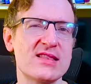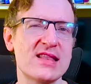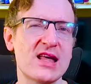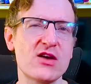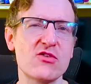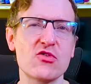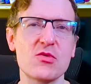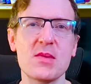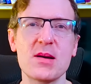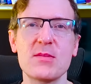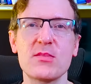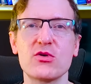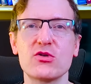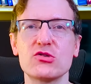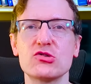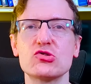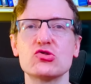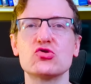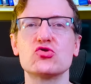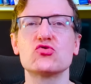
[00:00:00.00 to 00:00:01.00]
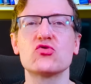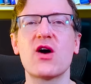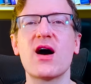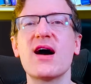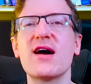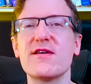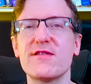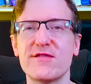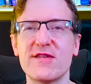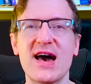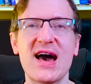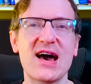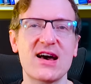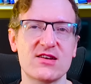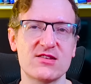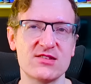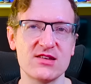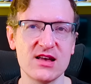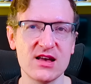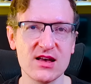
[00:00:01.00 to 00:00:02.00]
than they remember dry
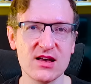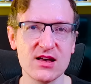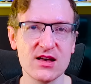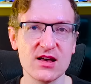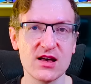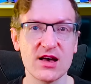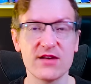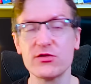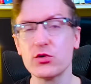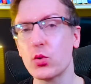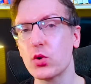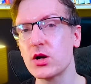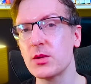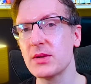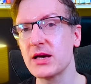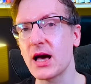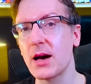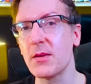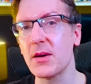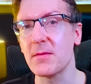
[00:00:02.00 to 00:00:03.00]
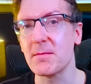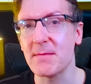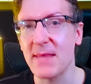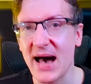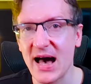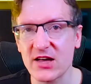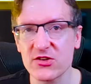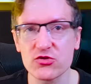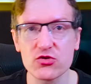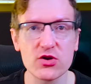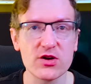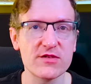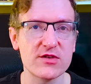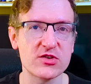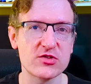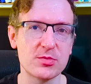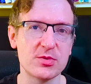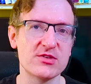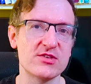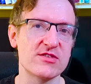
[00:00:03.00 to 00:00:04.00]
facts. If you want to become a master of
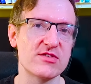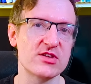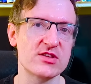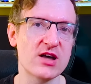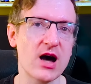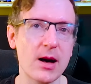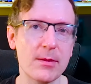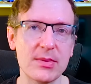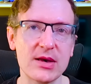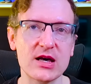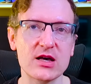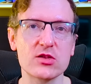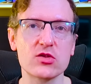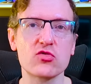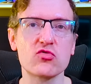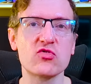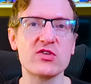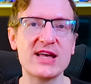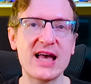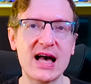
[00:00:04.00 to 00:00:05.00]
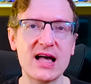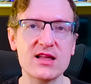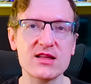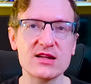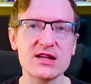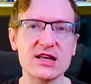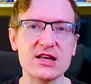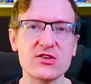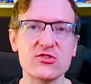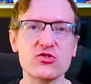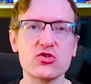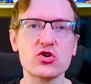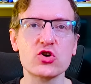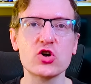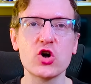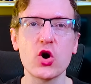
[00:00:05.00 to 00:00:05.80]
a specific topic, the reality is you're